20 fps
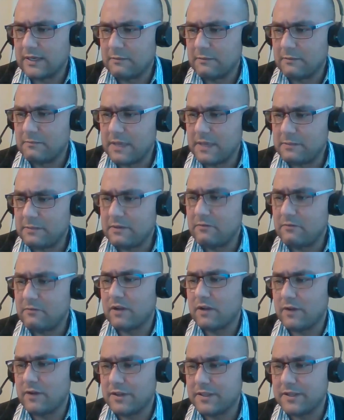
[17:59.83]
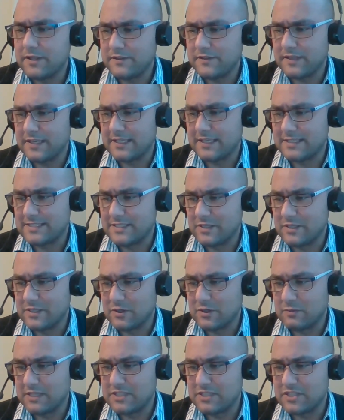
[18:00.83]
maybe one of other things,
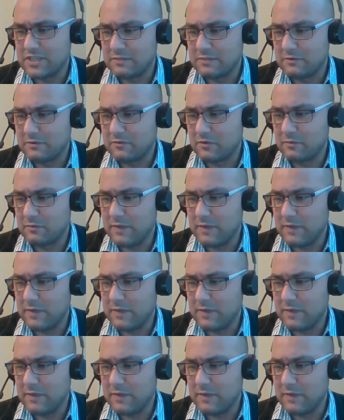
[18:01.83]
mentioned before